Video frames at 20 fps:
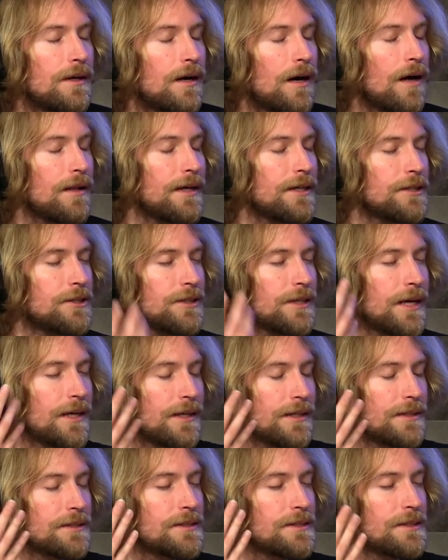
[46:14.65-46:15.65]
I'll actually kind
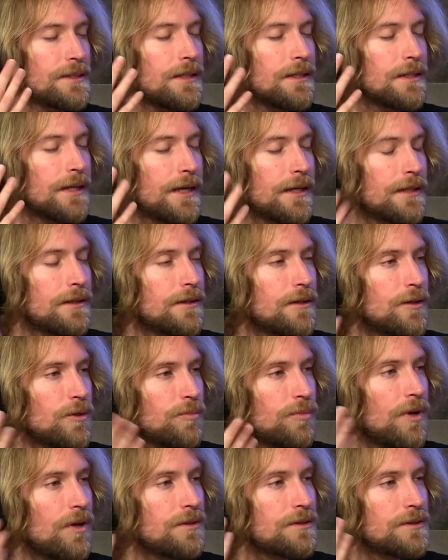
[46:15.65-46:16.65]
of see like little
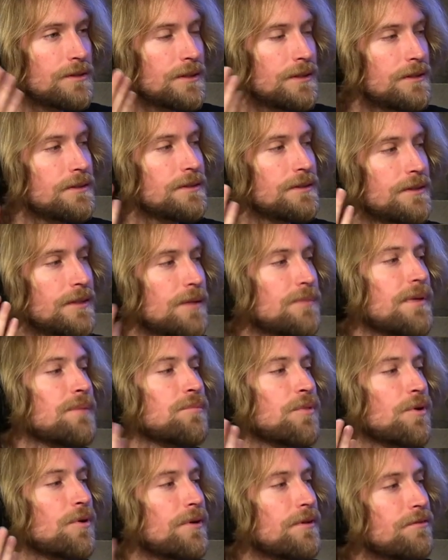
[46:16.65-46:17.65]
pulses in my
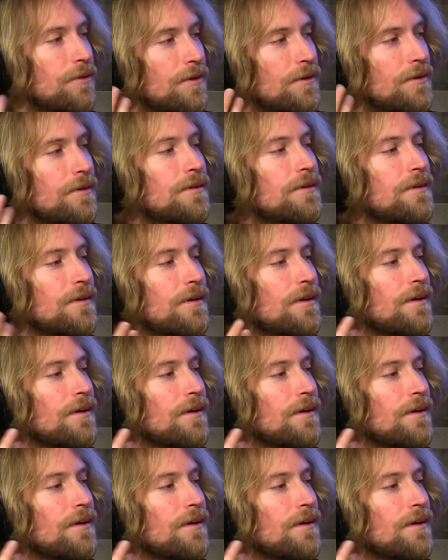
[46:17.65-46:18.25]
mm. peripheral.